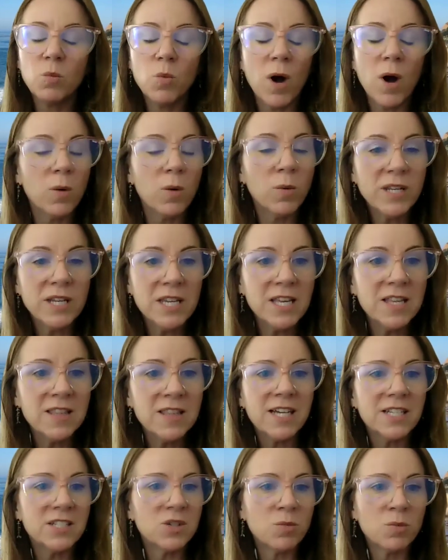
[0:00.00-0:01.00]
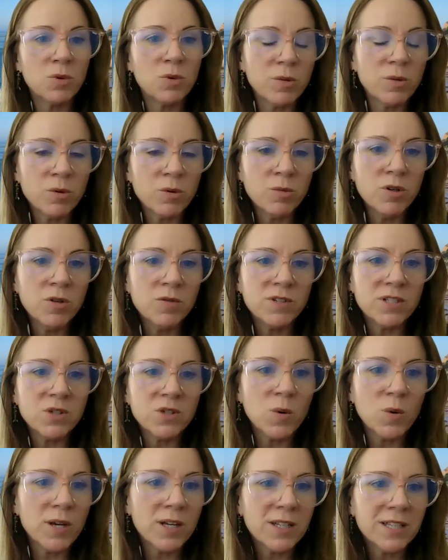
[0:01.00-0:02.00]
while we need that debris removed
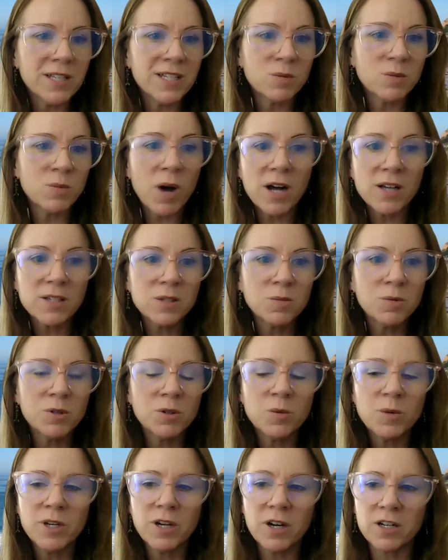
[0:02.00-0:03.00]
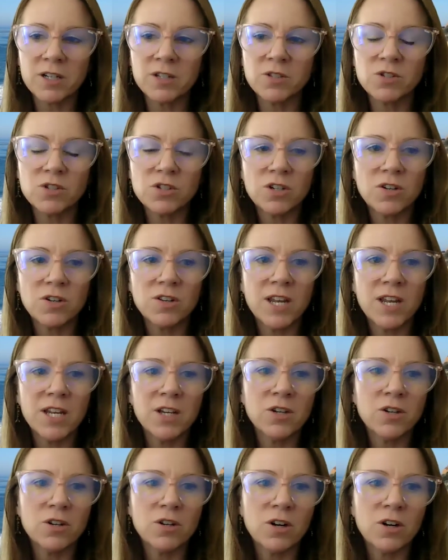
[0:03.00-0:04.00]
as quickly as possible, we are concerned that
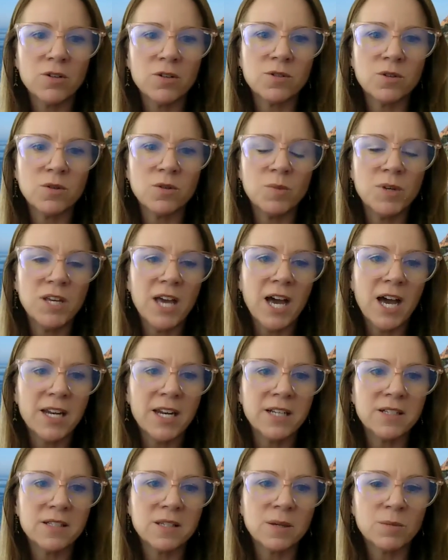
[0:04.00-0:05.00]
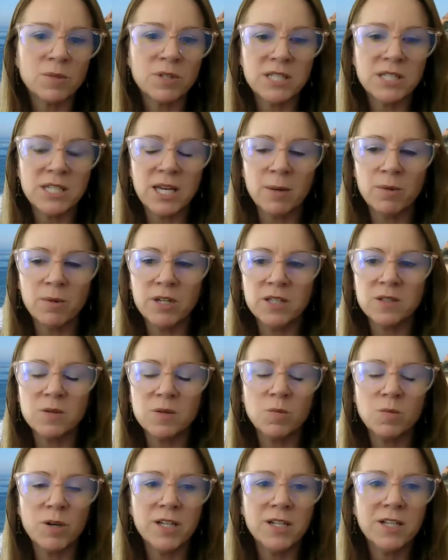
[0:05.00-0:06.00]
it could also be adding some
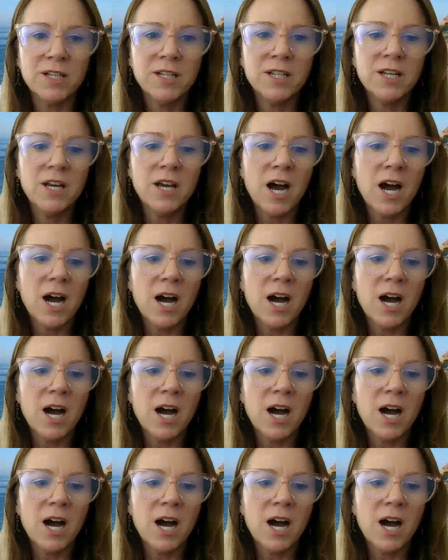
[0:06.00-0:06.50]
contaminants. But